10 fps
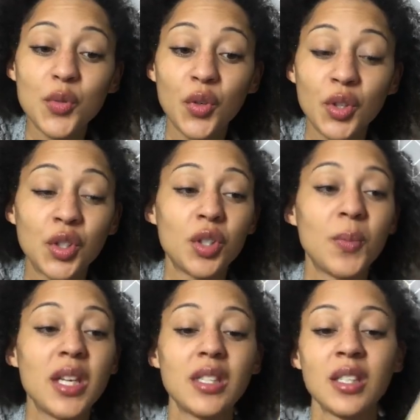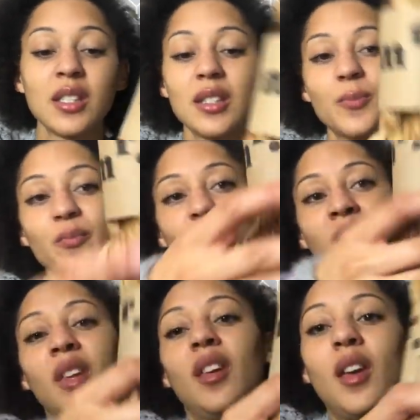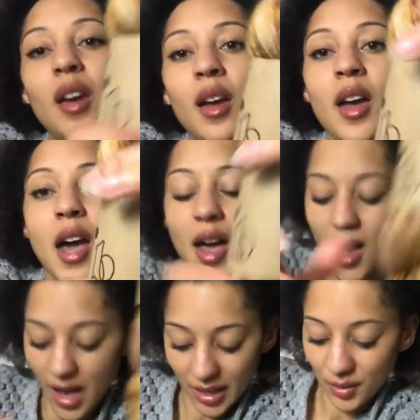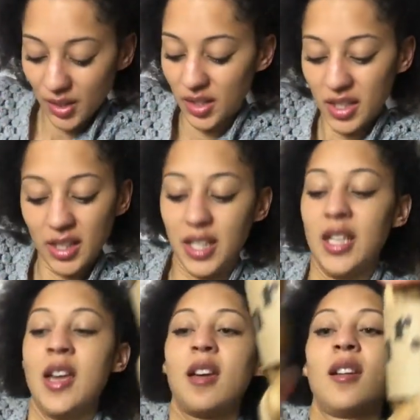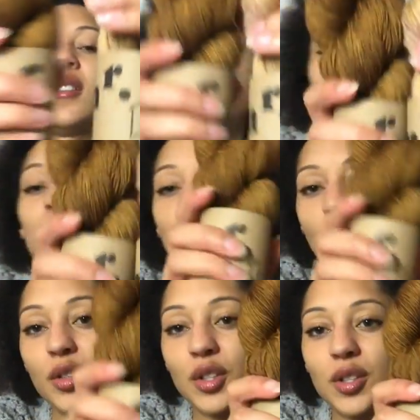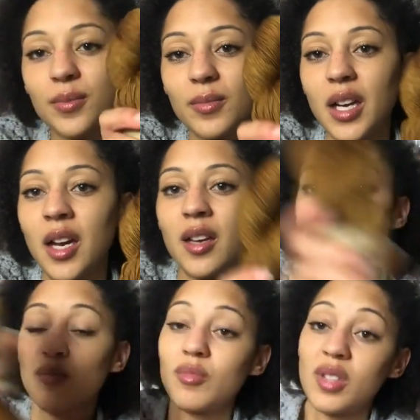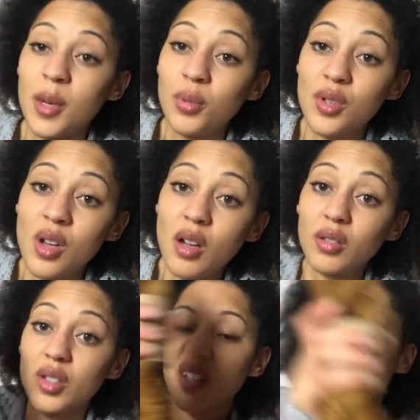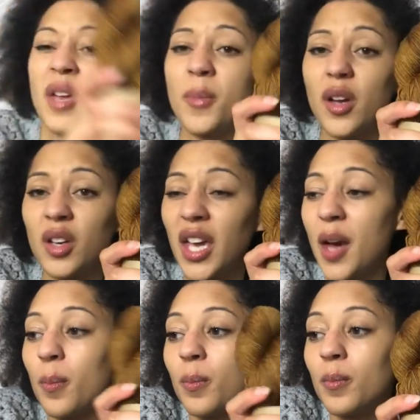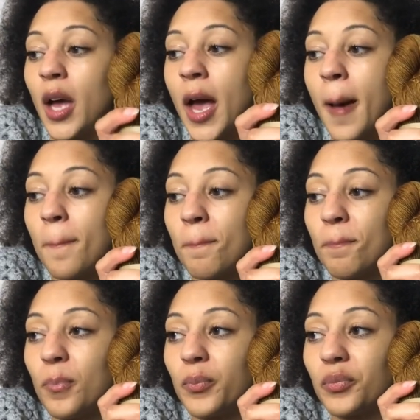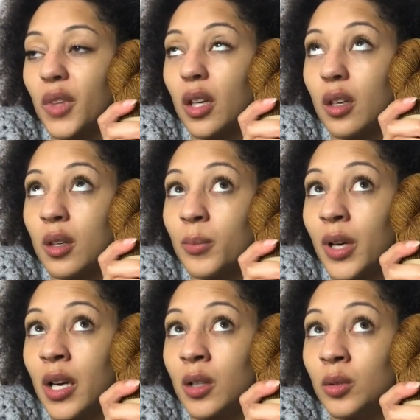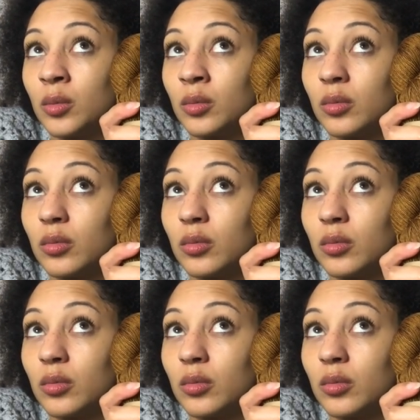400 meters. And I was thinking socks, separate socks. Maybe I could get a brown